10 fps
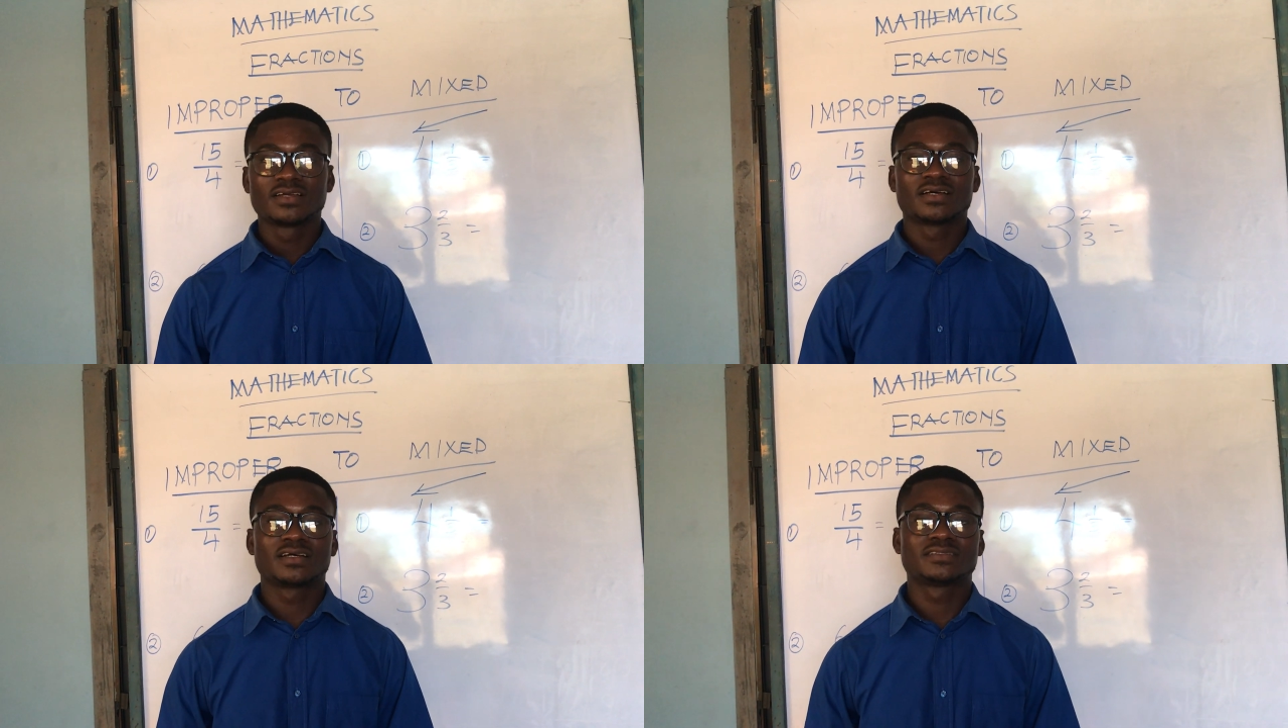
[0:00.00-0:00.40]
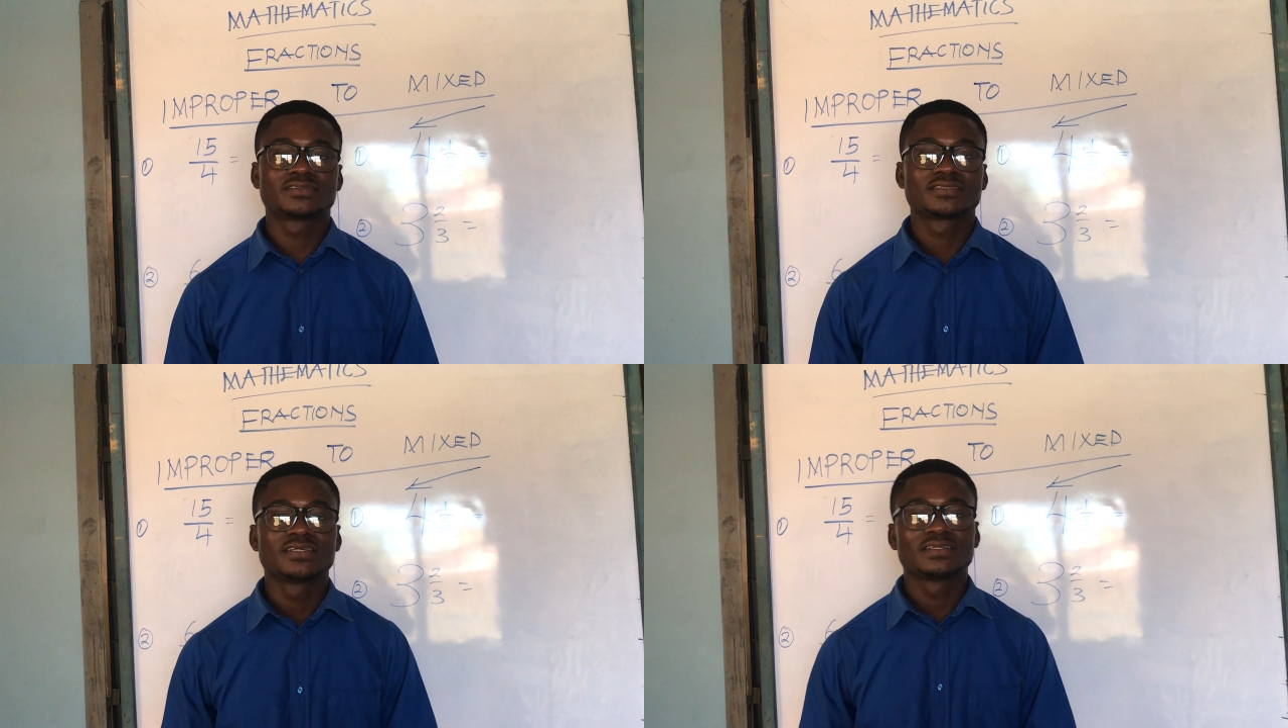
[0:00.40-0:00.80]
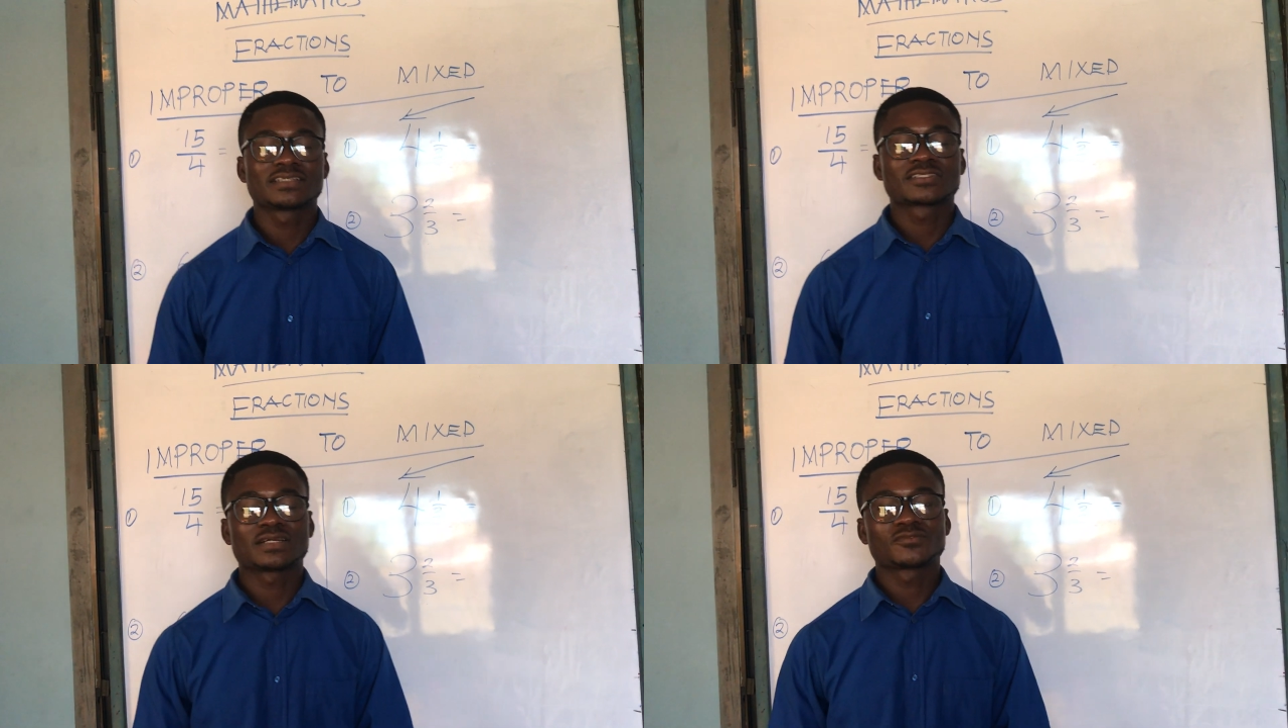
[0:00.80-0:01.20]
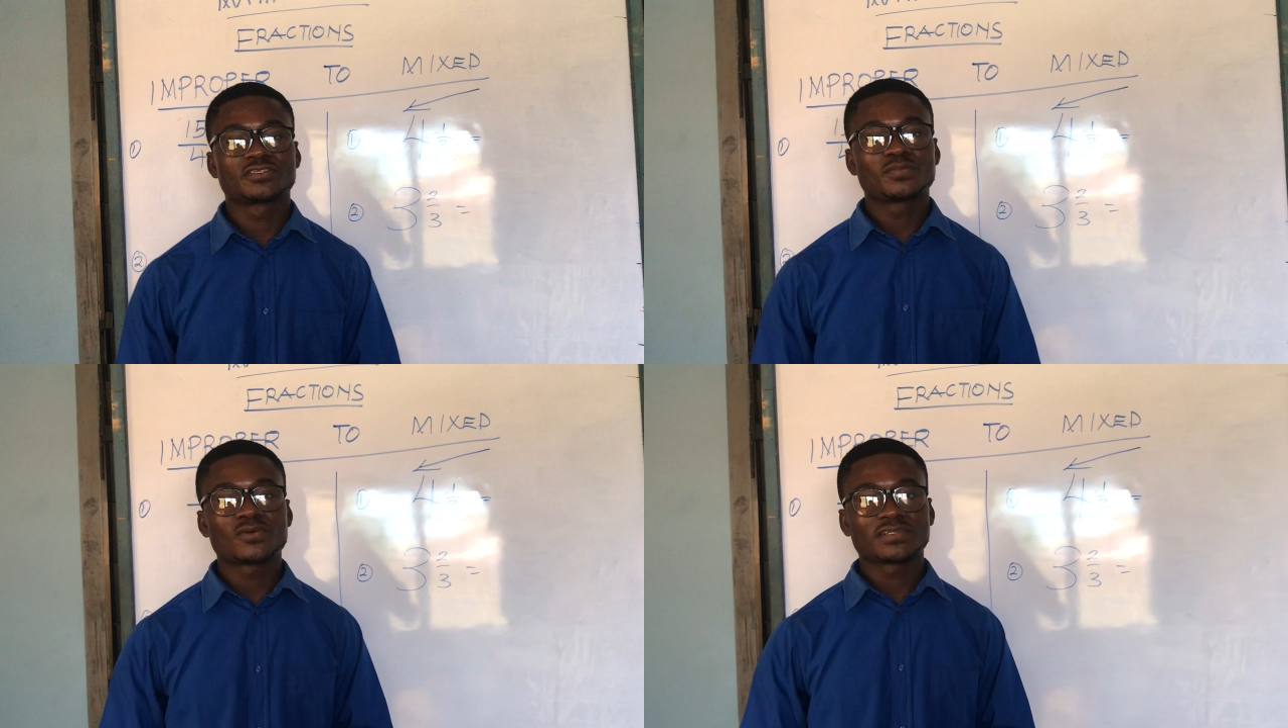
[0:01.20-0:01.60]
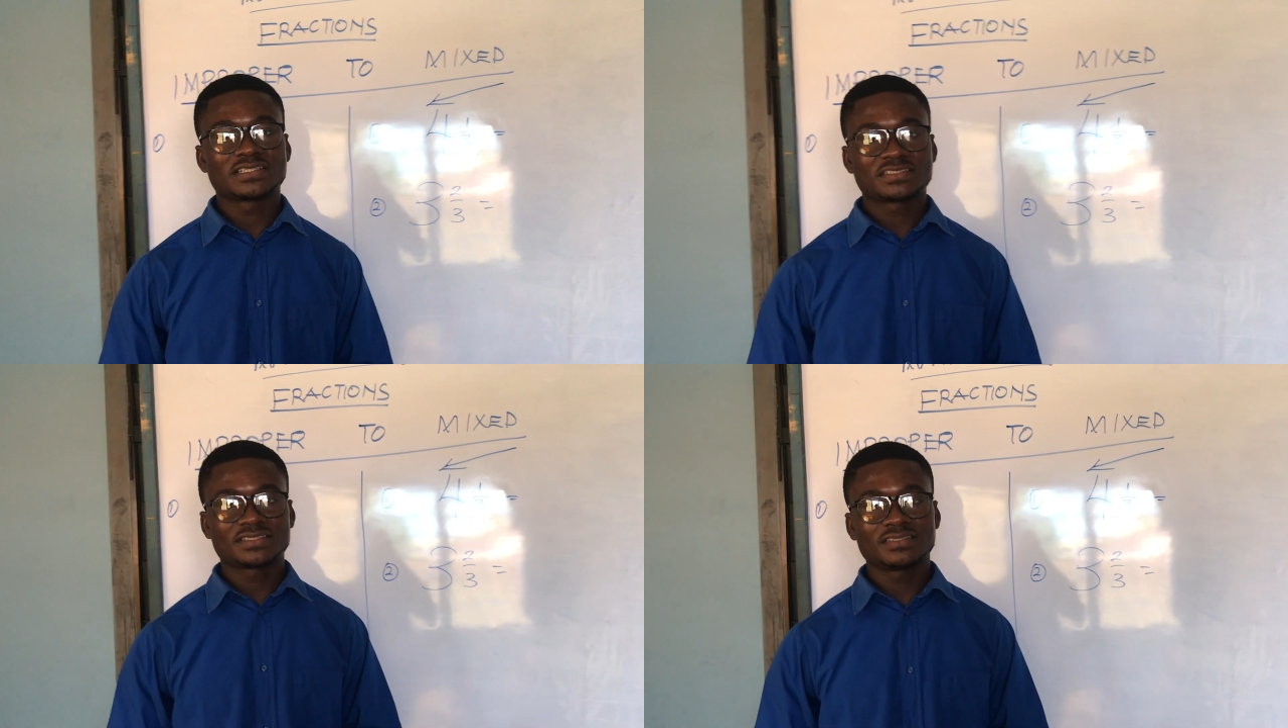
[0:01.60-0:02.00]
And let's come to the board and
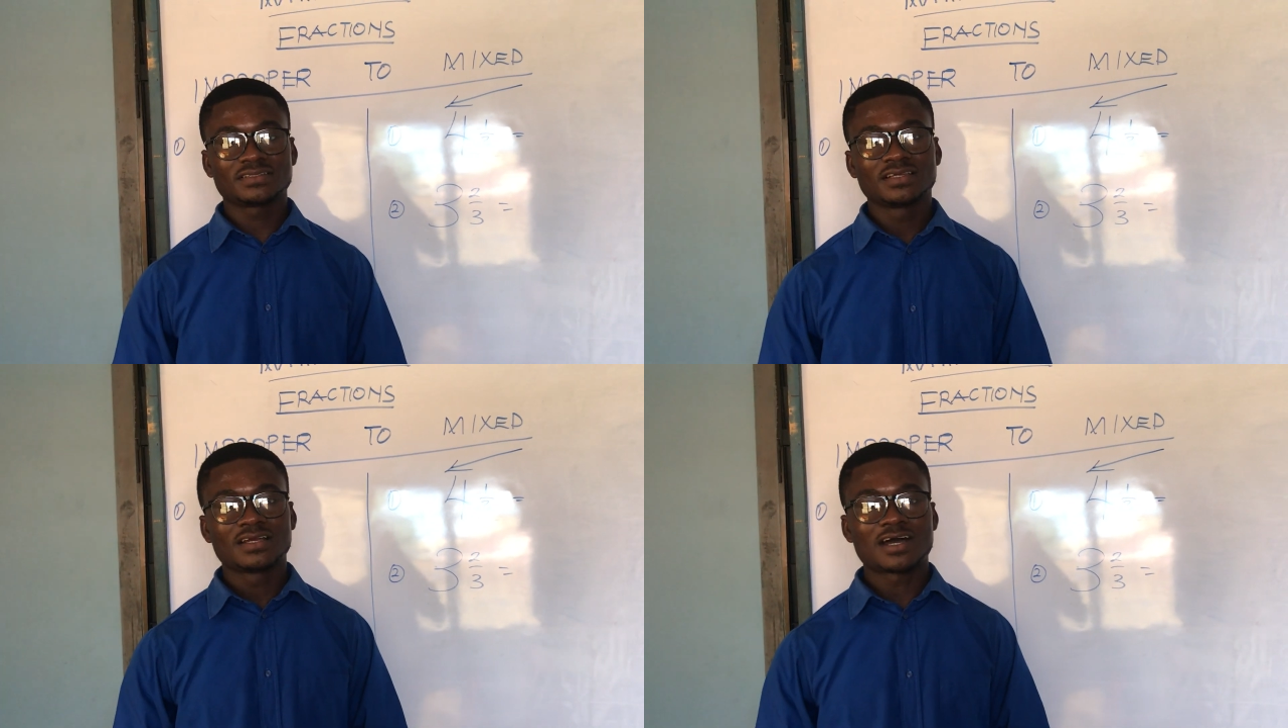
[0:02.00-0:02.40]
see